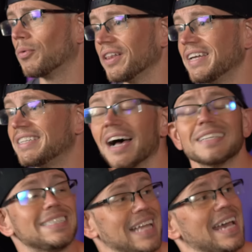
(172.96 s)
really
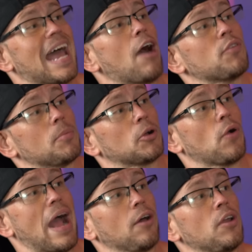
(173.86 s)
does stand out from the
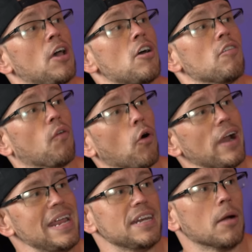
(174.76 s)
crowd for
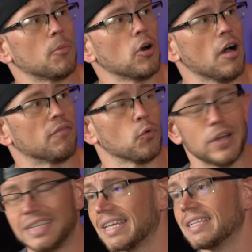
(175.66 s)
a number of
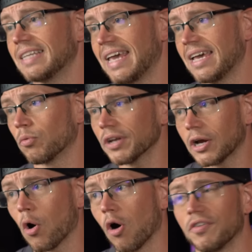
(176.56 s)
reasons, and we're gonna
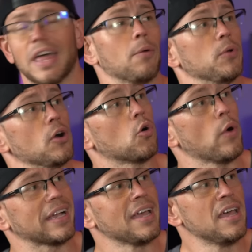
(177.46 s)
go over that real
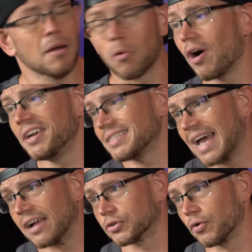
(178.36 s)
quick. Number one, it
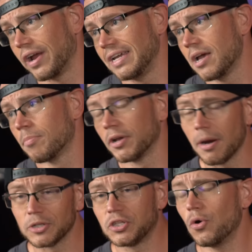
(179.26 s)
sounds great, but
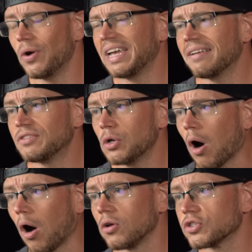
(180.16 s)
number two, it gives you
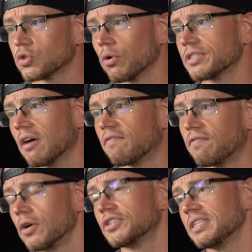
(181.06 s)
all sorts of
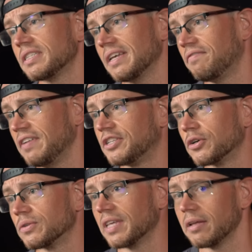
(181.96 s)
functions and
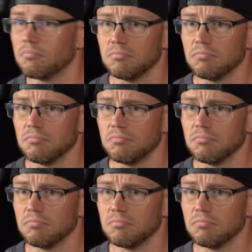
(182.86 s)
features that